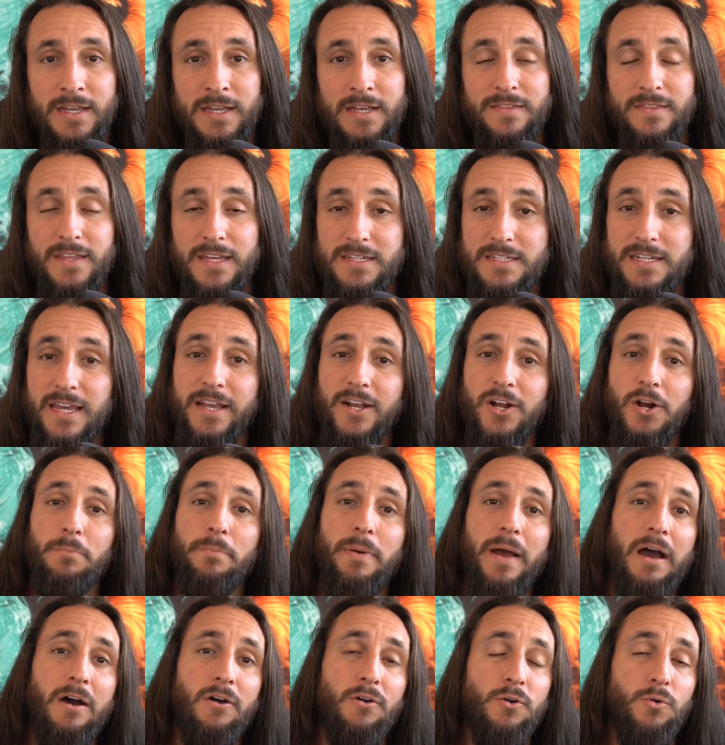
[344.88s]
they take our
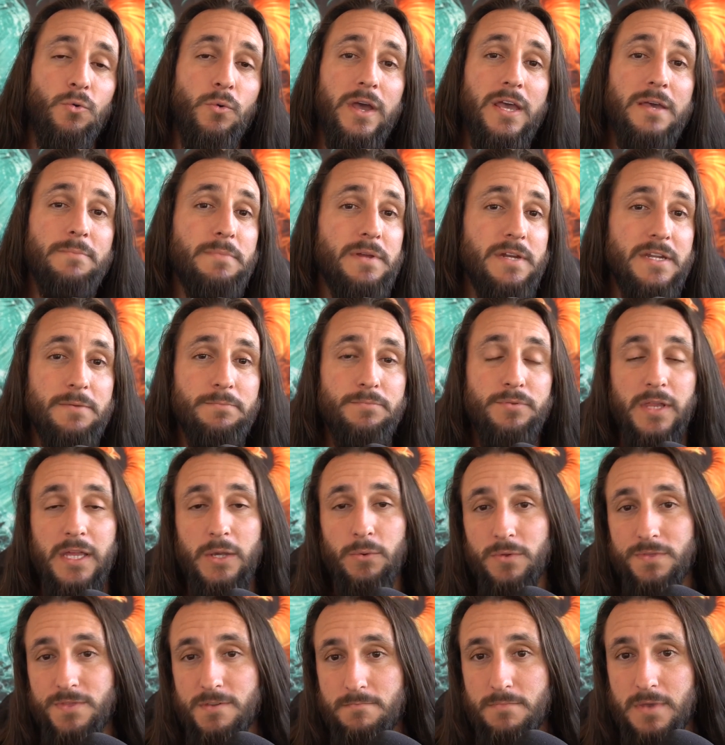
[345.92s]
power away and manipulate
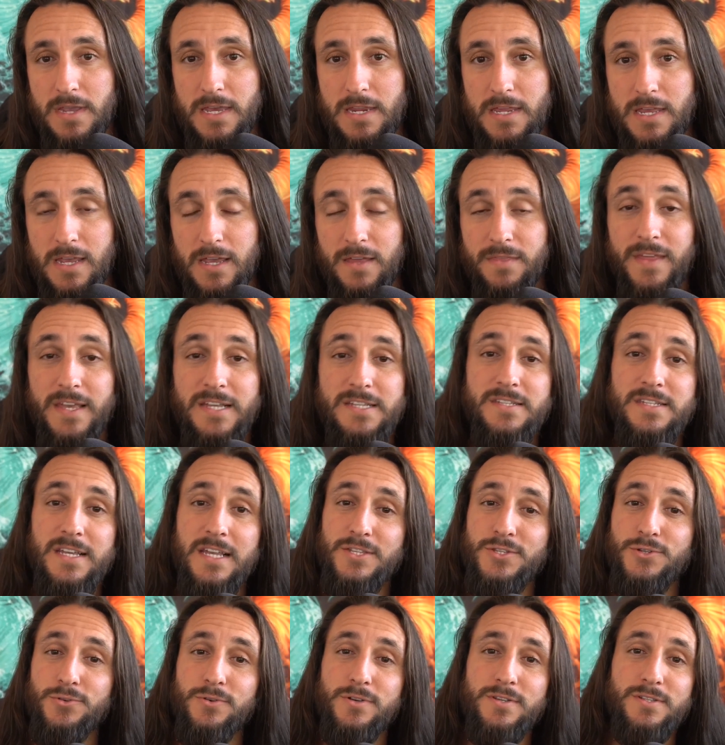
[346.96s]
with the media, they
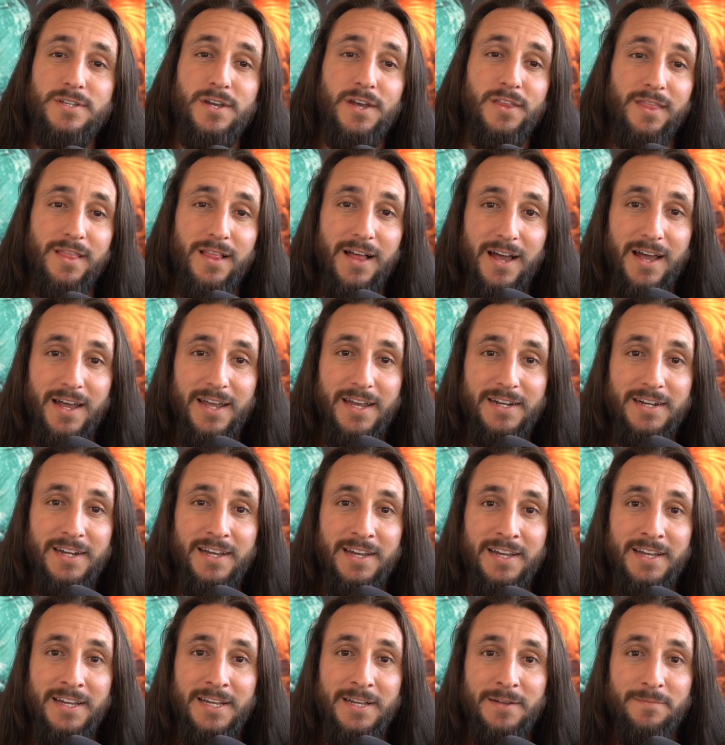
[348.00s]
censor us online.
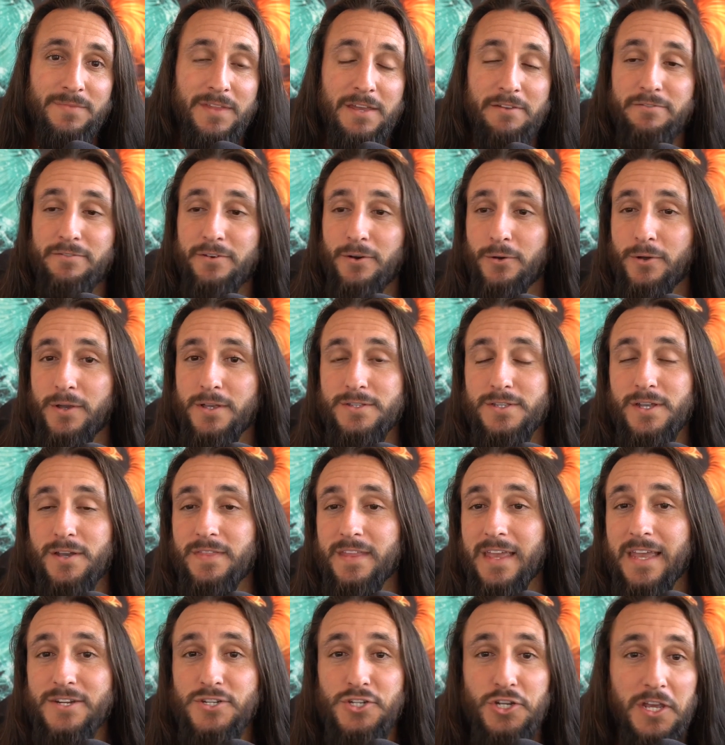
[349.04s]
They focus on
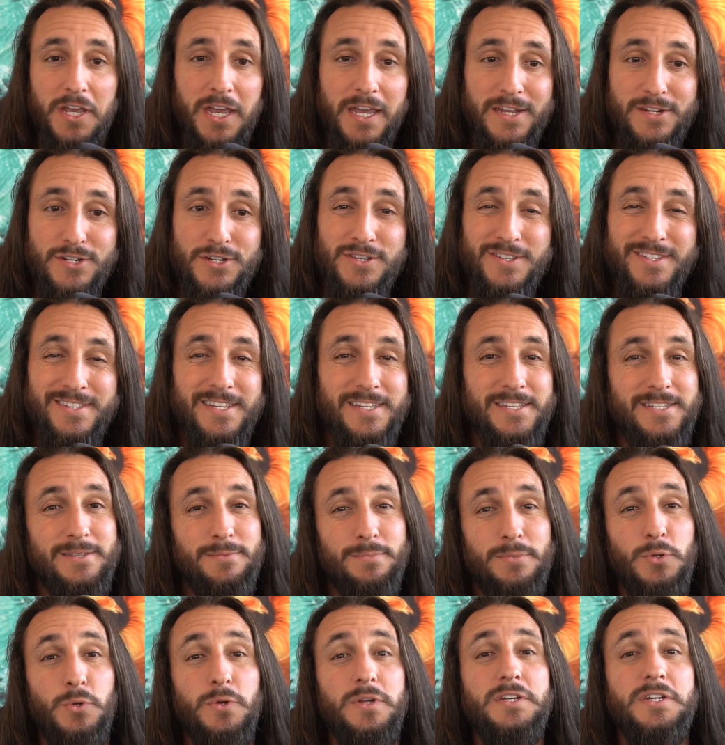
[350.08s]
the education system
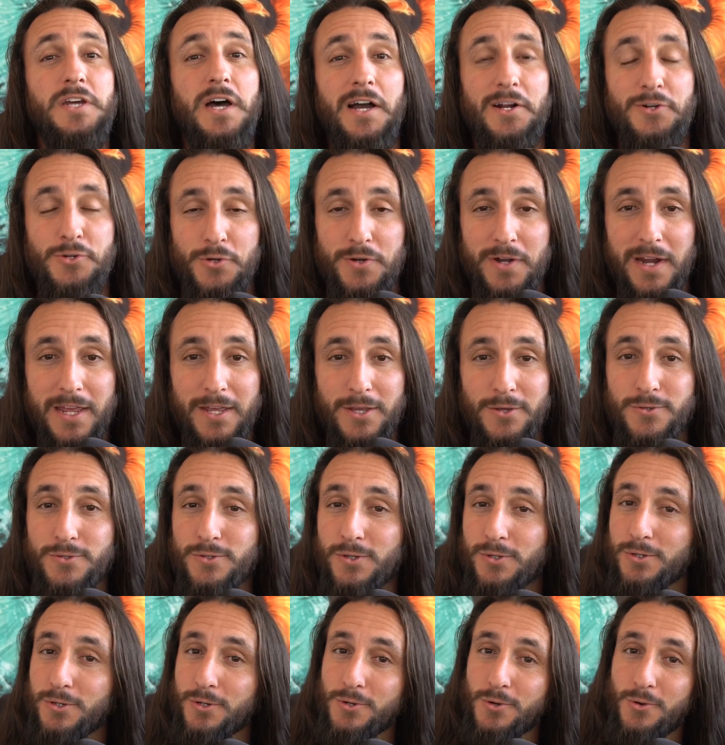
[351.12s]
to indoctrinate you so
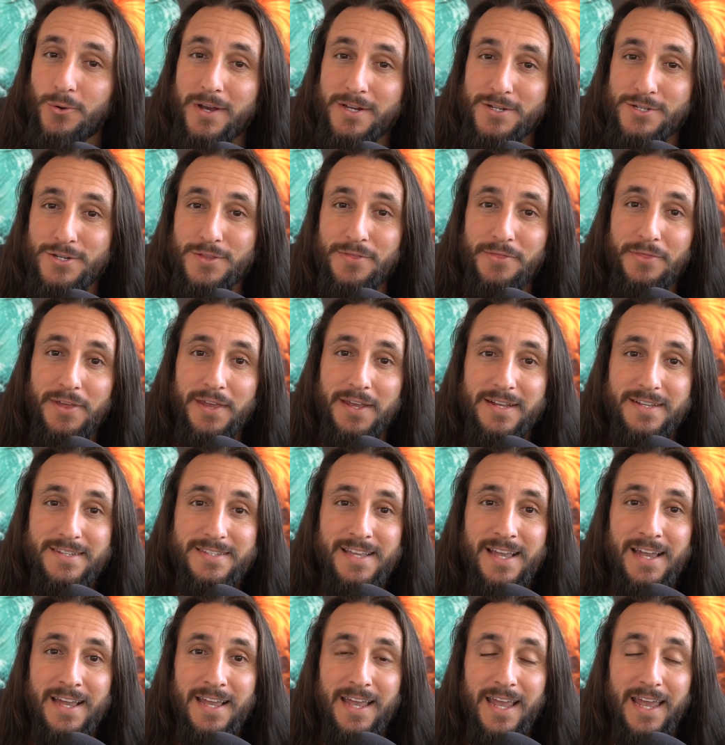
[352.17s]
you do question things.
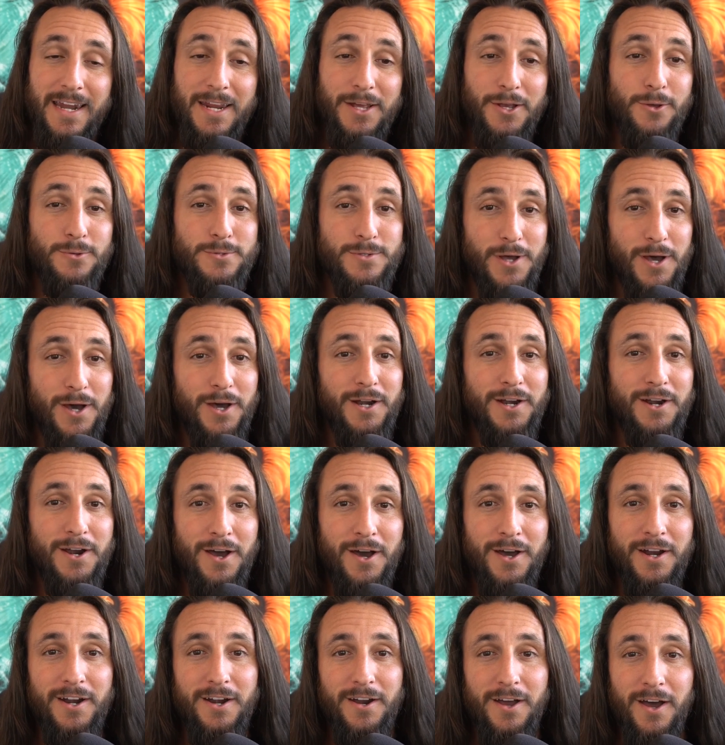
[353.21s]
And it goes on and
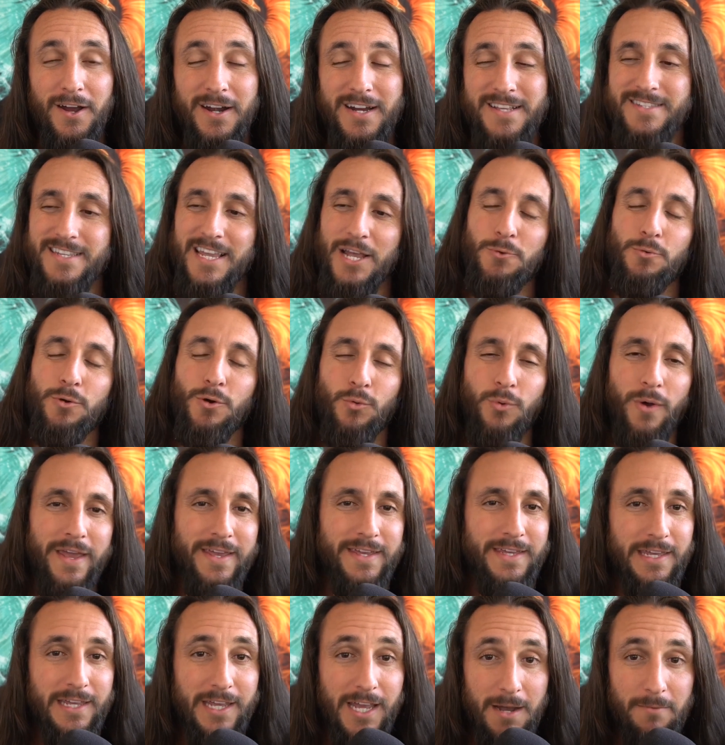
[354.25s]
on and on. It's like we're
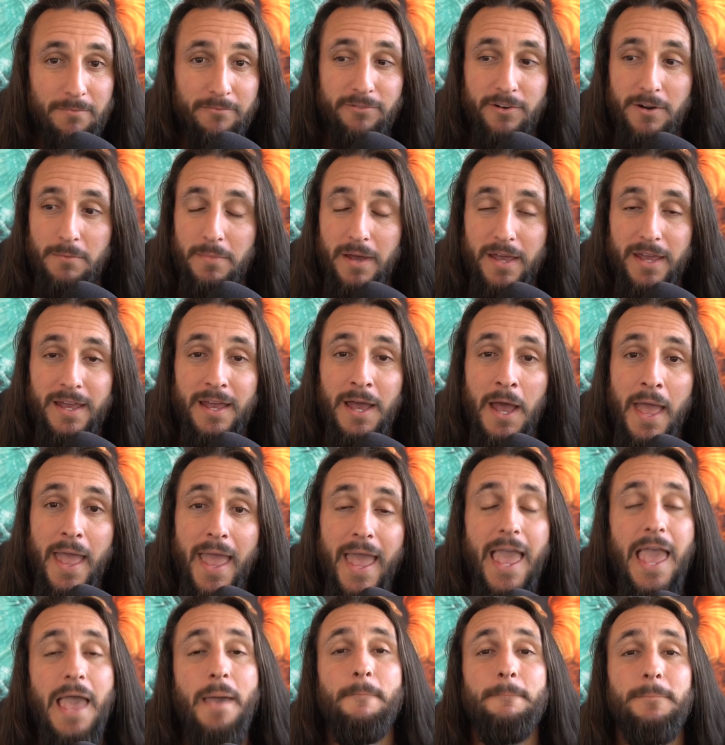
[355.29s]
waking up from a
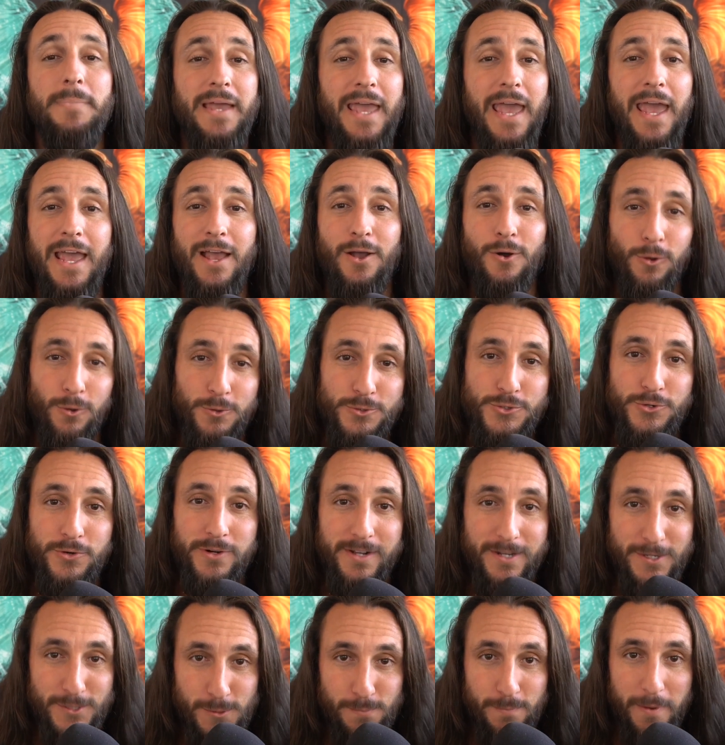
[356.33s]
MK Ultra
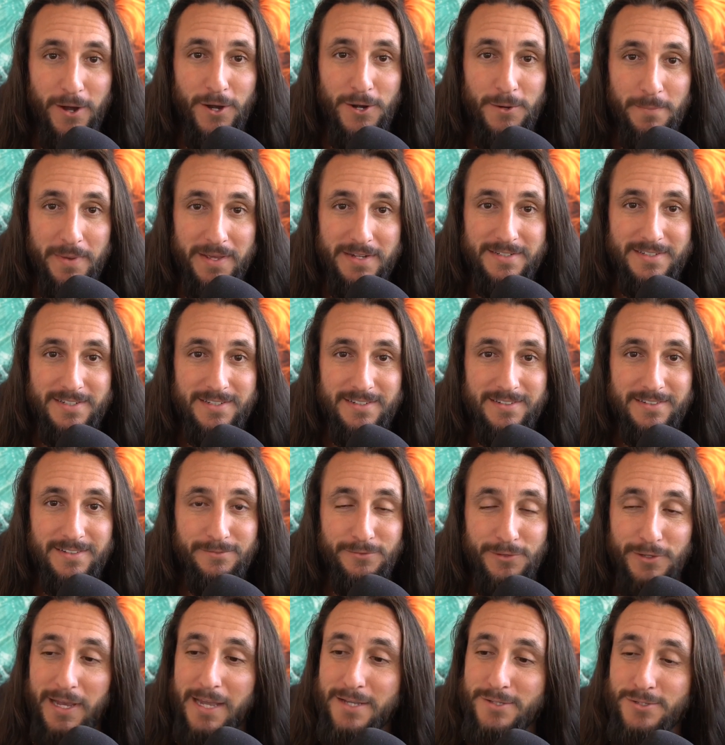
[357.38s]
experiment. If
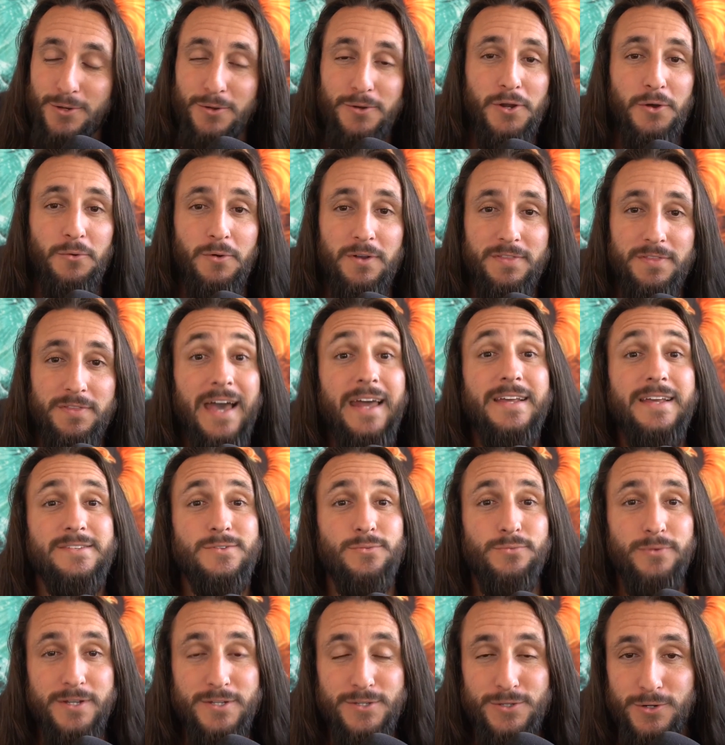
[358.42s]
you guys don't know what that is,
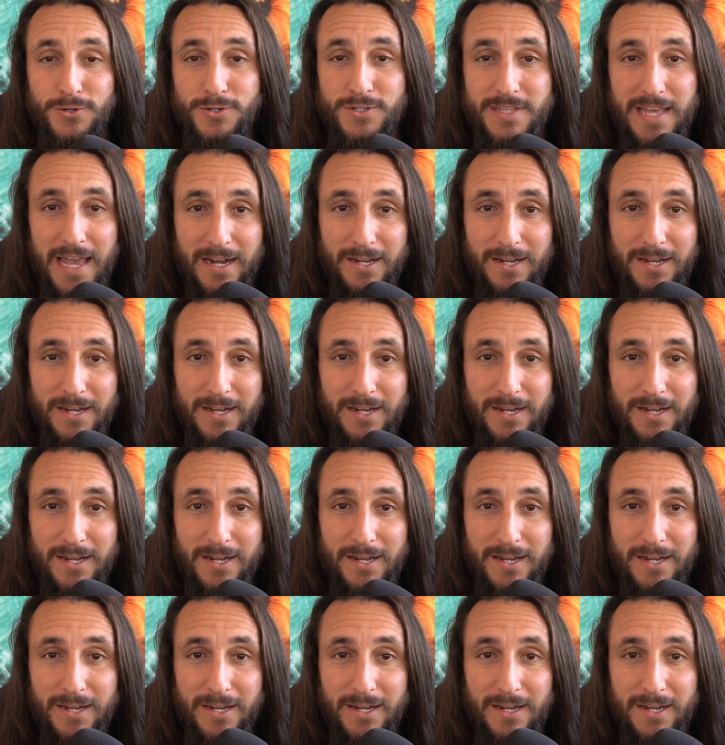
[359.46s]
research that a